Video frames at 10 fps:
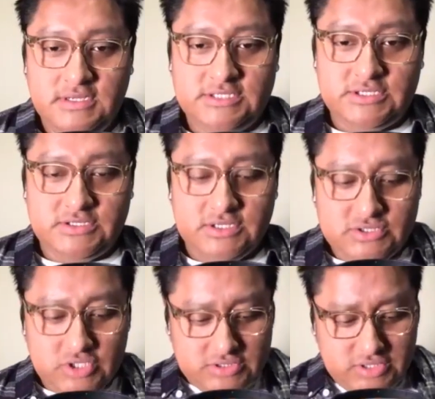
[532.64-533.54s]
So
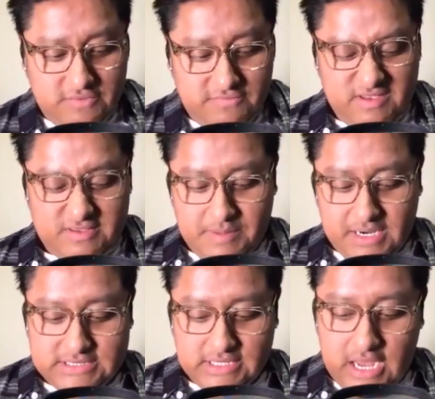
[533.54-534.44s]
you've
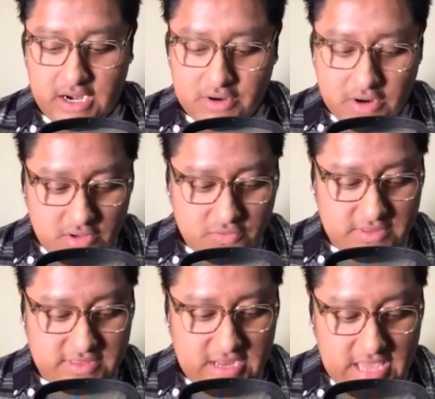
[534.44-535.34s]
experienced a lot of growth
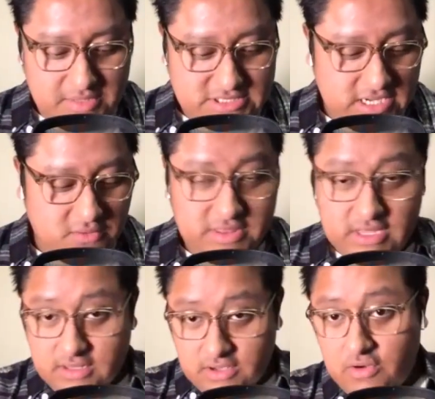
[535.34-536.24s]
within Amazon,
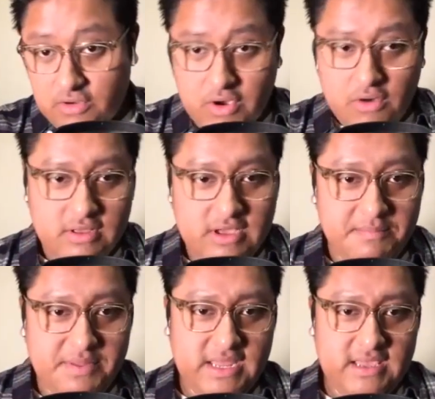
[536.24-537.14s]
within the Coca-Cola
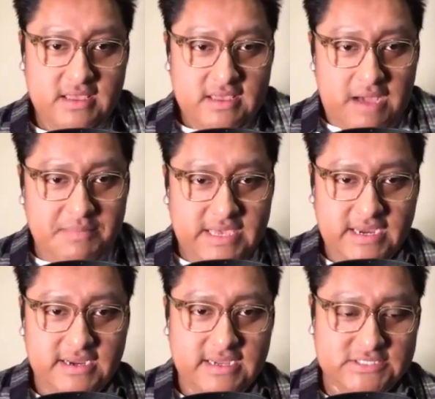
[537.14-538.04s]
company. I'm
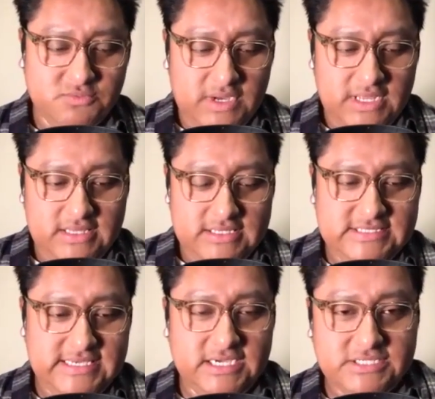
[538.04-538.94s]
curious, what
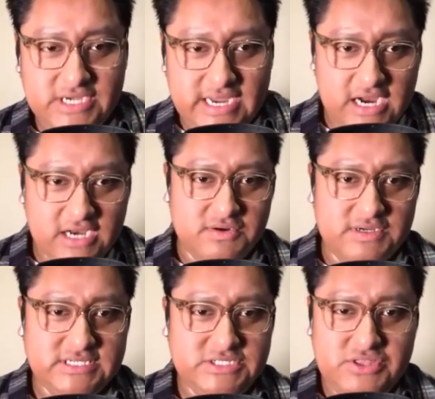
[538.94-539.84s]
skills or
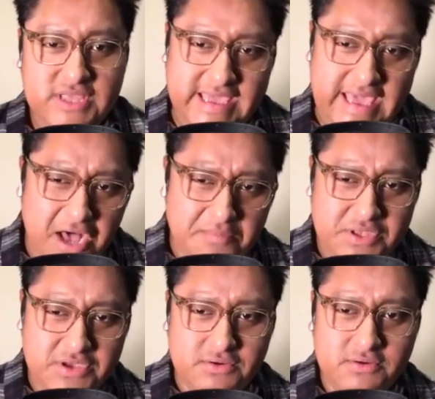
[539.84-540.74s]
characteristics do you think
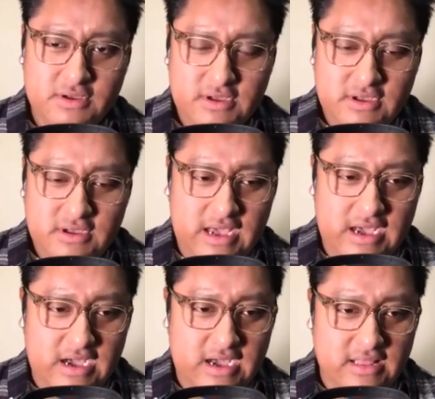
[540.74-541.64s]
helped you
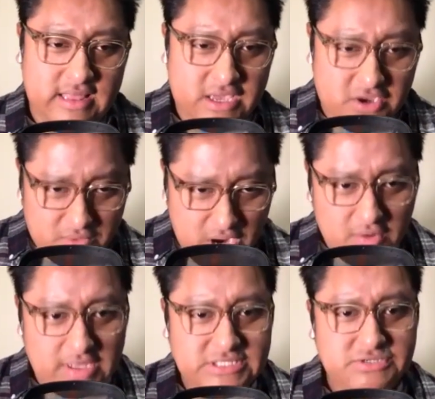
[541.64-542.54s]
like
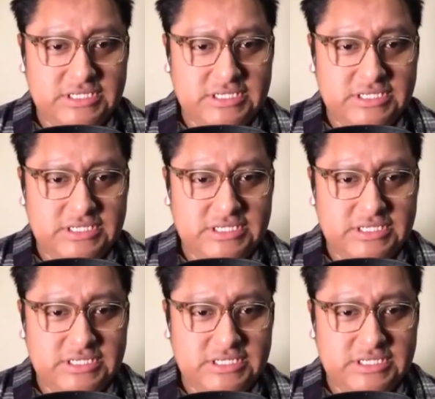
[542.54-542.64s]
grow into